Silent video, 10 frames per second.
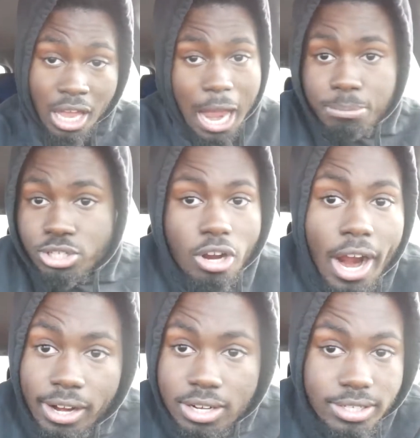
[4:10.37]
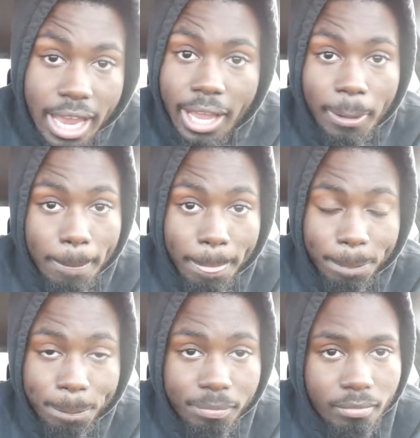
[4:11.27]
I'm sorry to say,
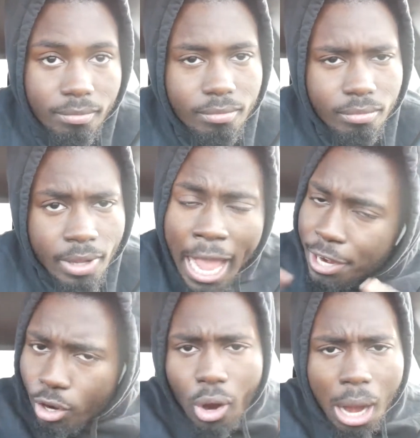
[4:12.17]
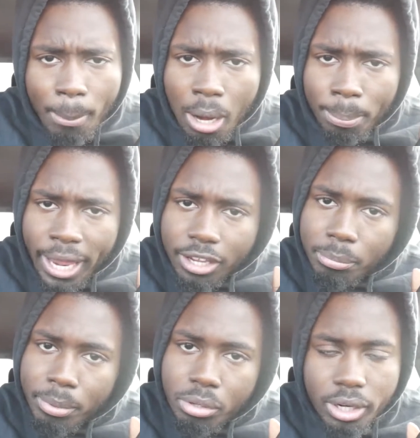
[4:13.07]
I know how my black
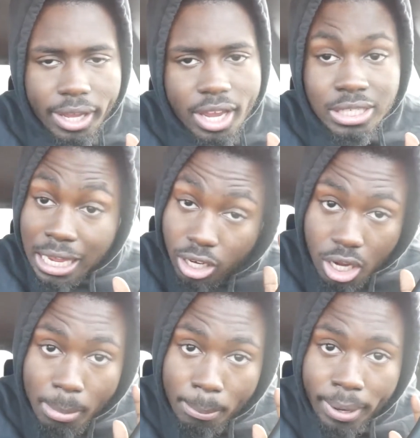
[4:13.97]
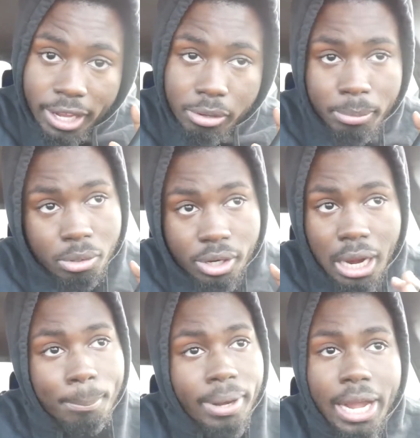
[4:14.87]
community is. I love my black
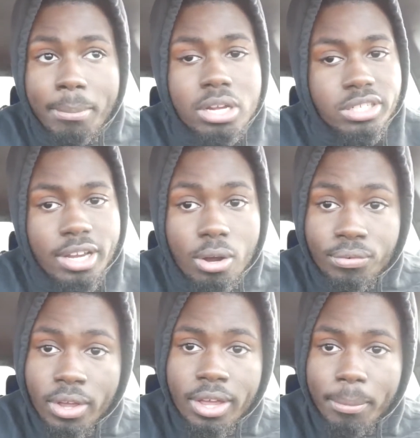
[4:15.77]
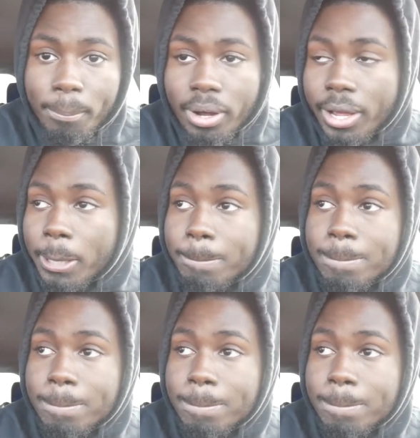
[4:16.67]
community. I'm black myself, but